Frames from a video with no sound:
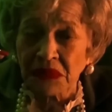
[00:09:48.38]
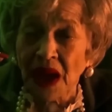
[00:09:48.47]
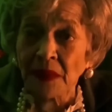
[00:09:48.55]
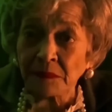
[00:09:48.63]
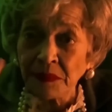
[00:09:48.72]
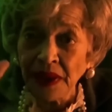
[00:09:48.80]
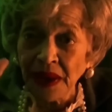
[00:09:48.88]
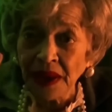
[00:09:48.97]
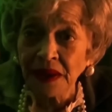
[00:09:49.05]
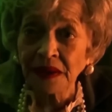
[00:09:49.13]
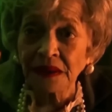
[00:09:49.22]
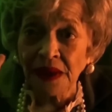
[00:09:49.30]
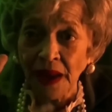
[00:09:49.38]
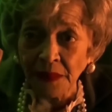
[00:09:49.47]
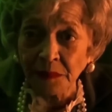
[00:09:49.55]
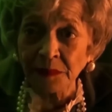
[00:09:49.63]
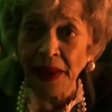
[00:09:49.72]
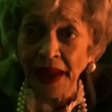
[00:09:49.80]
Not bad, not
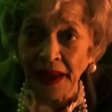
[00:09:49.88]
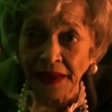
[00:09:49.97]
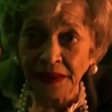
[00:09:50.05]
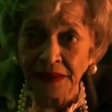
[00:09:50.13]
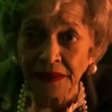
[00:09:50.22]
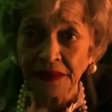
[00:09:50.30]
bad.